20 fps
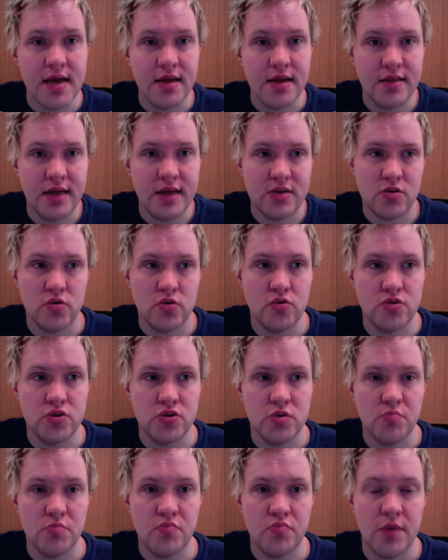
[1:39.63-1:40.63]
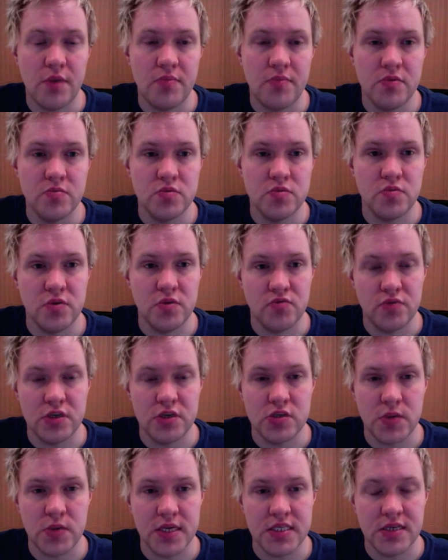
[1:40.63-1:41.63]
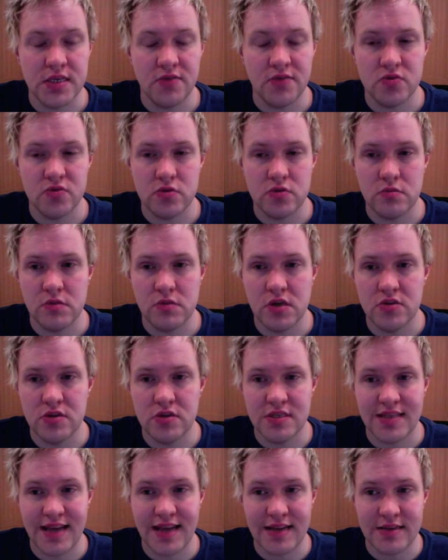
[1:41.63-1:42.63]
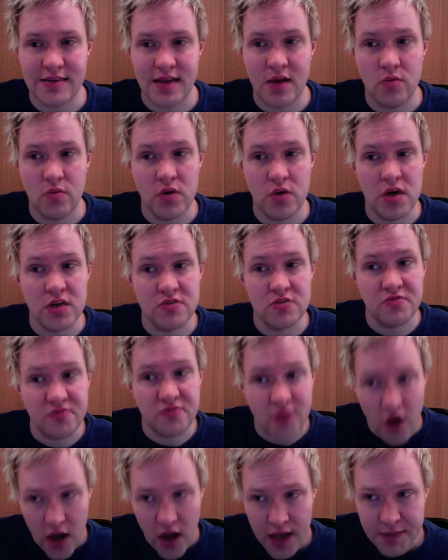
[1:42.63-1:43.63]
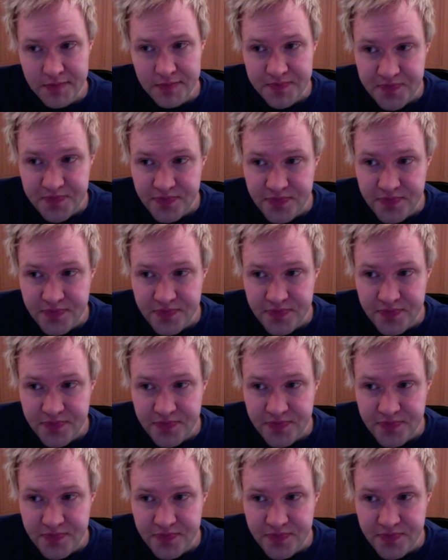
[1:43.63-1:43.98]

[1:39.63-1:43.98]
That caused some problems with retweeting for some users. That now works fine.